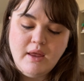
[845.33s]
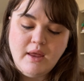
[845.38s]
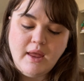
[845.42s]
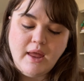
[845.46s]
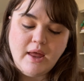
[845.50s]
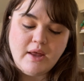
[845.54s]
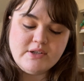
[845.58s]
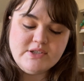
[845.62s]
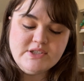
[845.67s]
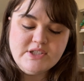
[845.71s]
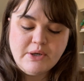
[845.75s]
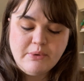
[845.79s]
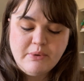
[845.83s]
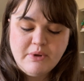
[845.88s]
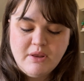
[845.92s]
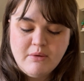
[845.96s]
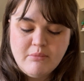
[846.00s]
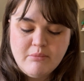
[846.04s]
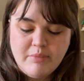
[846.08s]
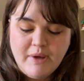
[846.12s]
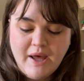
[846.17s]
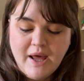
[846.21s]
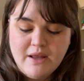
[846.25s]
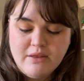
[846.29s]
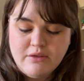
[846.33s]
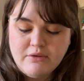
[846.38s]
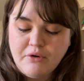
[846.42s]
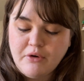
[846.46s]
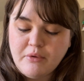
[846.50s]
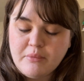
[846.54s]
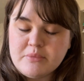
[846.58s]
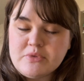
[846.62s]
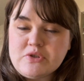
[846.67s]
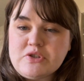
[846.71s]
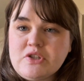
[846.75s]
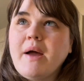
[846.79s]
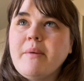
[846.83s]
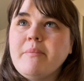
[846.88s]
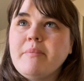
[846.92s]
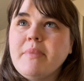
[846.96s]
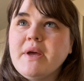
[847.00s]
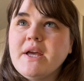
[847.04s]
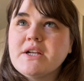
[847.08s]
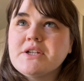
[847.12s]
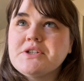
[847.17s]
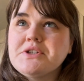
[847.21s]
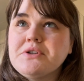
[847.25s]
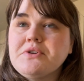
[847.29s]
I'll start with the bathrooms. I'm
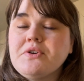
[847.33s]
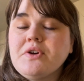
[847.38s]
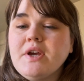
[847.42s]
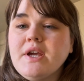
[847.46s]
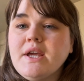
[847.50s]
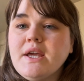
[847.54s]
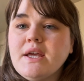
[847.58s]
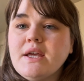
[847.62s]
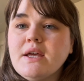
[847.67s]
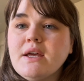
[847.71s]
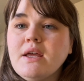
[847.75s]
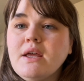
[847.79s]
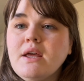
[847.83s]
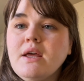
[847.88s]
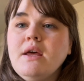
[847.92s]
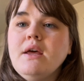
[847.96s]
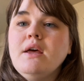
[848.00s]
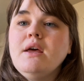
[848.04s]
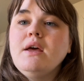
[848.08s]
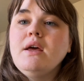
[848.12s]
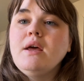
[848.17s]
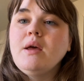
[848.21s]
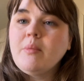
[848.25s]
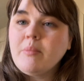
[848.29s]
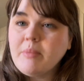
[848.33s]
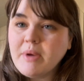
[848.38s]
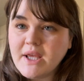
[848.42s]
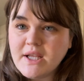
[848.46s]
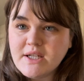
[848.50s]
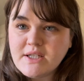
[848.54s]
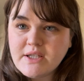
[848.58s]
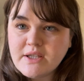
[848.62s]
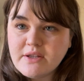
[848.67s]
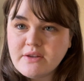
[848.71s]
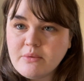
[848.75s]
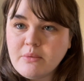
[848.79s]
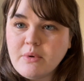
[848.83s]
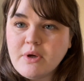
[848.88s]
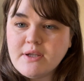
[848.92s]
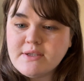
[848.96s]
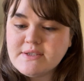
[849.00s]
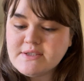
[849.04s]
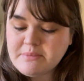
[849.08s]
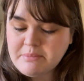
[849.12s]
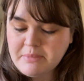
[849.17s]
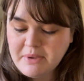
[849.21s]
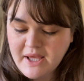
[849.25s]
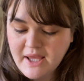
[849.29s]
picturing painting the
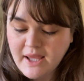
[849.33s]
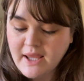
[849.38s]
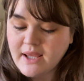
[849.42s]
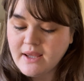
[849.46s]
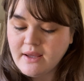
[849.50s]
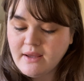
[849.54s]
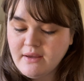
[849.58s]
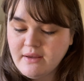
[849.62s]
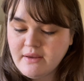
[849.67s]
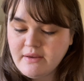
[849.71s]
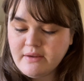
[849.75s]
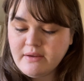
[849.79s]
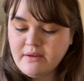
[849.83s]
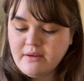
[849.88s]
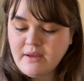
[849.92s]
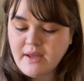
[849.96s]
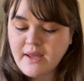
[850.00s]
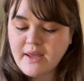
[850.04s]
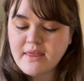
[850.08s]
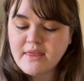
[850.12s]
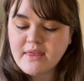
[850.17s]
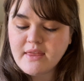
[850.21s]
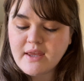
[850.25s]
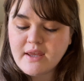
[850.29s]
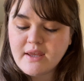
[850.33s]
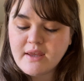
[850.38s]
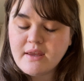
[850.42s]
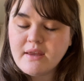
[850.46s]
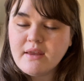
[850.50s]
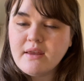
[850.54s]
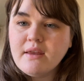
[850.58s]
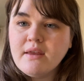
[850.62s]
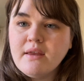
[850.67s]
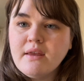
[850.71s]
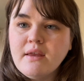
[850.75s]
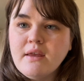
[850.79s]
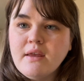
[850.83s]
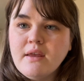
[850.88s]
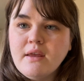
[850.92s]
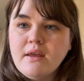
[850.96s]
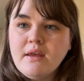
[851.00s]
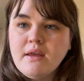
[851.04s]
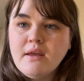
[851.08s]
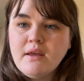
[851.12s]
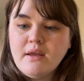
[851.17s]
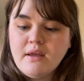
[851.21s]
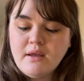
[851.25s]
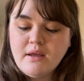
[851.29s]
walls pink. I think
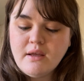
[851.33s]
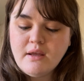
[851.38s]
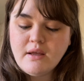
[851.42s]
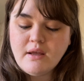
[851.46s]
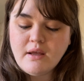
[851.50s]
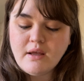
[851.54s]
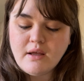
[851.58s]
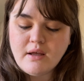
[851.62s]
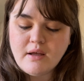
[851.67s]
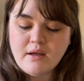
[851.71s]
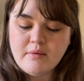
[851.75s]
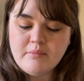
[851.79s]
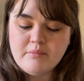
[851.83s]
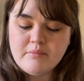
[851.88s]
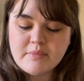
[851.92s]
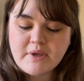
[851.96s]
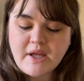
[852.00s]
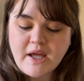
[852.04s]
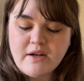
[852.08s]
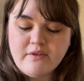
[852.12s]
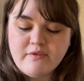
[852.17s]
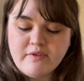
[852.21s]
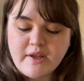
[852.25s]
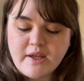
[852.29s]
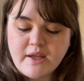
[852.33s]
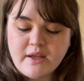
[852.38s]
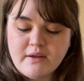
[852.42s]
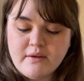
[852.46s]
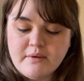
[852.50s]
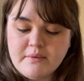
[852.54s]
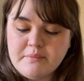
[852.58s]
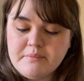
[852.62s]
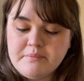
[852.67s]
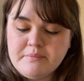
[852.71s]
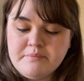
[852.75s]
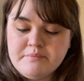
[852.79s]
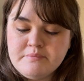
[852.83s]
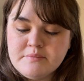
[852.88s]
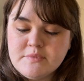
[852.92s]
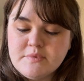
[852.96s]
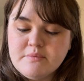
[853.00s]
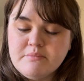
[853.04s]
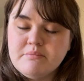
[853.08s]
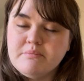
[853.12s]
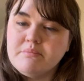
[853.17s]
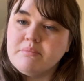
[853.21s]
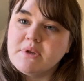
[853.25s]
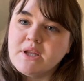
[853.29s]
kind of like a
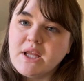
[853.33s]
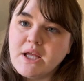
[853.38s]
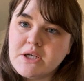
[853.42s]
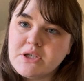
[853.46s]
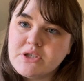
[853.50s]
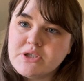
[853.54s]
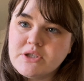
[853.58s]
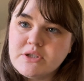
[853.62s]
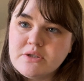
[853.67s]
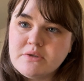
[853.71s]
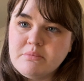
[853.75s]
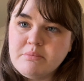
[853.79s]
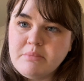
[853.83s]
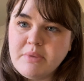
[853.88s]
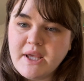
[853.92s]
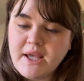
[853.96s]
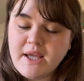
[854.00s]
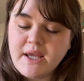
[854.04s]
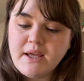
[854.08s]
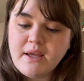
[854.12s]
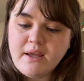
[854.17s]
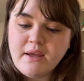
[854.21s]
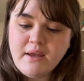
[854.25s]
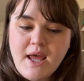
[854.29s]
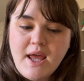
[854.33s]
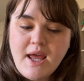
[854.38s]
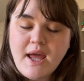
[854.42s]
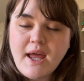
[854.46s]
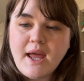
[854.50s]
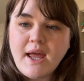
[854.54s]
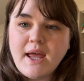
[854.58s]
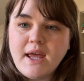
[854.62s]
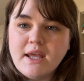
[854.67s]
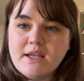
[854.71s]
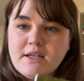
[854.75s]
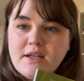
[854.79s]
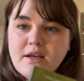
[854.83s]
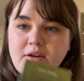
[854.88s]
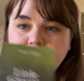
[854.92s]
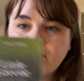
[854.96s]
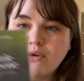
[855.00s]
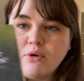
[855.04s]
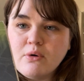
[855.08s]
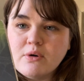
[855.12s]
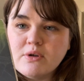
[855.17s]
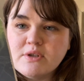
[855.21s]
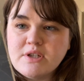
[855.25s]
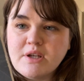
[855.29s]
blush pink. And of
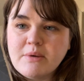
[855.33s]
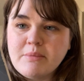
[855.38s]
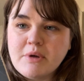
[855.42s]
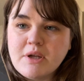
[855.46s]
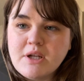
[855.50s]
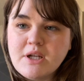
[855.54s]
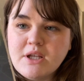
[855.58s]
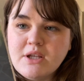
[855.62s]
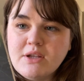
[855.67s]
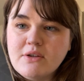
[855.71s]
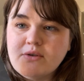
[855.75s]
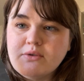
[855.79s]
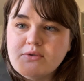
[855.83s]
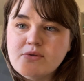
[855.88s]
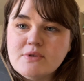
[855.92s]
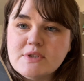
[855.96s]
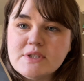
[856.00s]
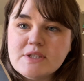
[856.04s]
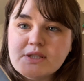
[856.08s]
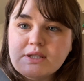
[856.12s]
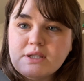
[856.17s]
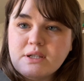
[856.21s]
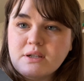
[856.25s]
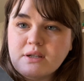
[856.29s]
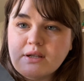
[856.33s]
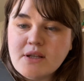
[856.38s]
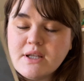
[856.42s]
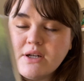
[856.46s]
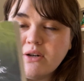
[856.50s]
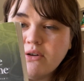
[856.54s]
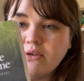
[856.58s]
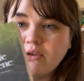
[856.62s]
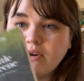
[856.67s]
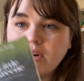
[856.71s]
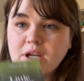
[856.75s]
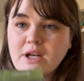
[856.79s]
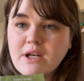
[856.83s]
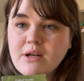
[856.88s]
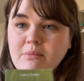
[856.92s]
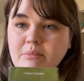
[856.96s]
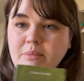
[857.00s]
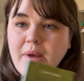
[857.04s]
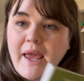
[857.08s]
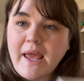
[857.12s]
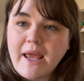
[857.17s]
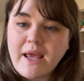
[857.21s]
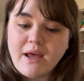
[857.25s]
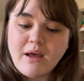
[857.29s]
course I'm going to use Little Green
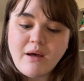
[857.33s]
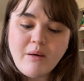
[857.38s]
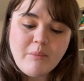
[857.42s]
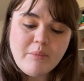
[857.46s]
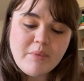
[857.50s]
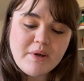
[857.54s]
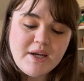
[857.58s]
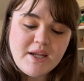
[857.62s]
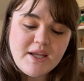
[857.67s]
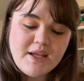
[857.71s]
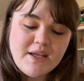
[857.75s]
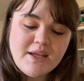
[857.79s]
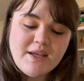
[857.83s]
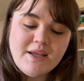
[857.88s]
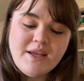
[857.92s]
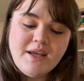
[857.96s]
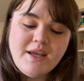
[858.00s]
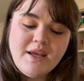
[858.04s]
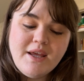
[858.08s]
Paint Company.